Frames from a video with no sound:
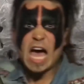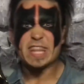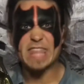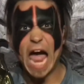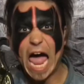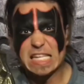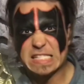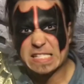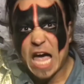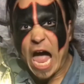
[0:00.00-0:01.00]

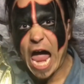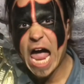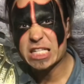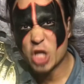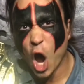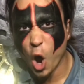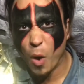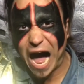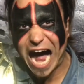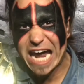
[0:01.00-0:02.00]
This is who
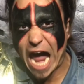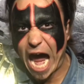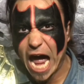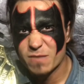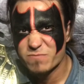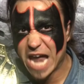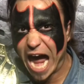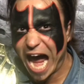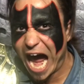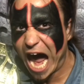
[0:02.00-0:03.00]
I am
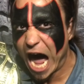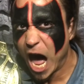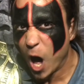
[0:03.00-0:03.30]
now.